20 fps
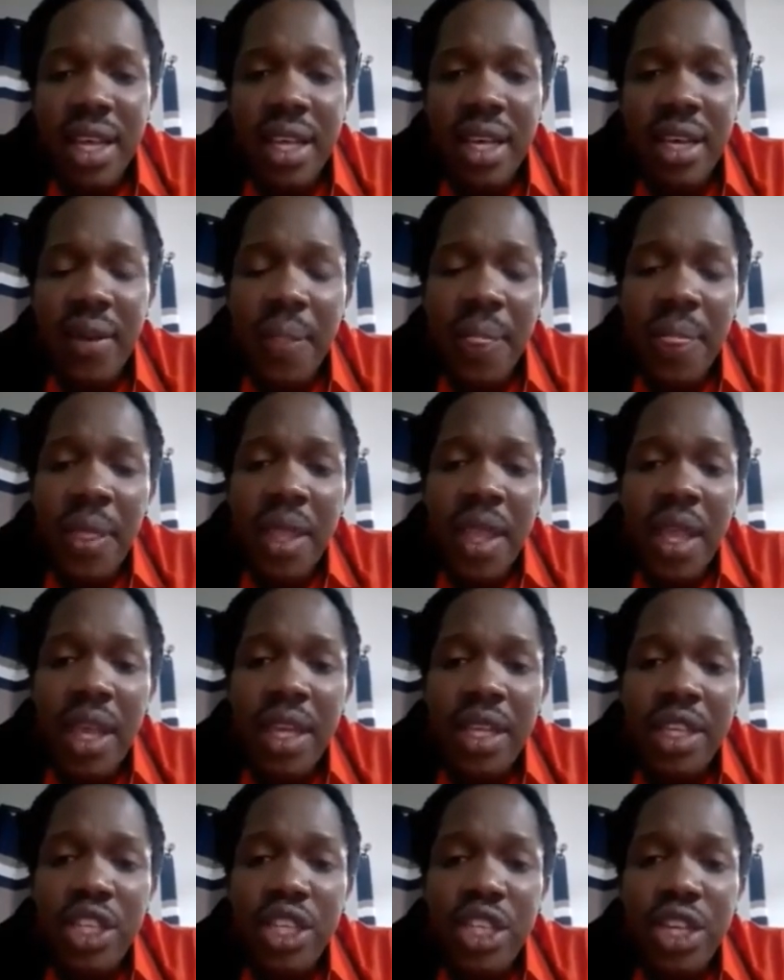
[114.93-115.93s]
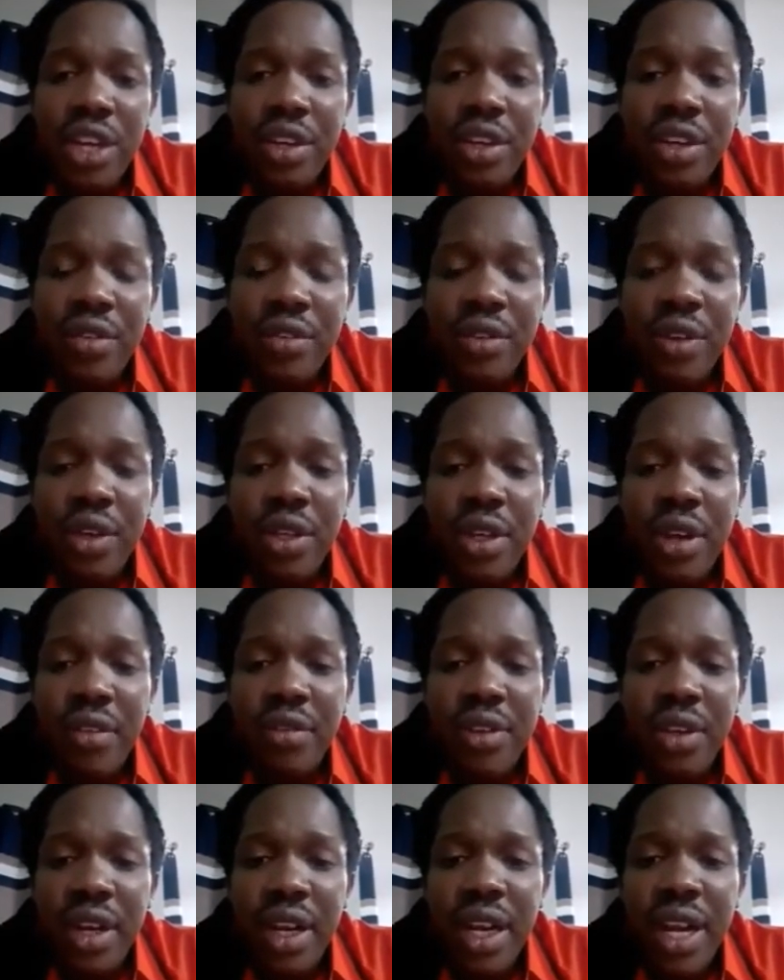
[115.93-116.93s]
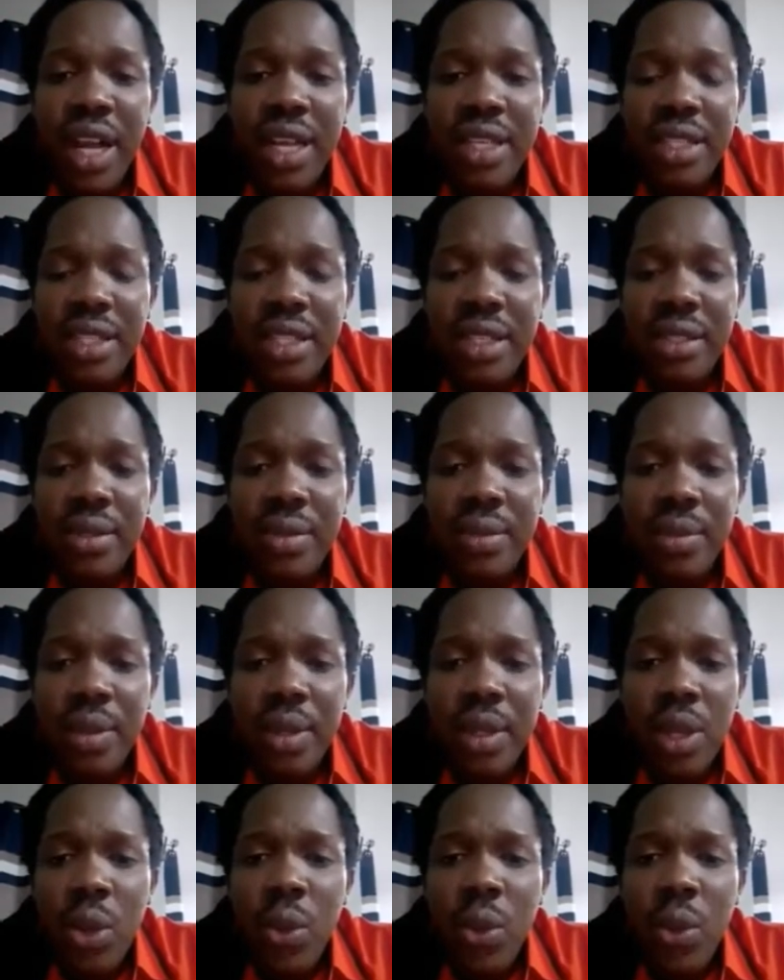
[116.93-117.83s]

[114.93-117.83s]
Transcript: in a chair in front of their classes.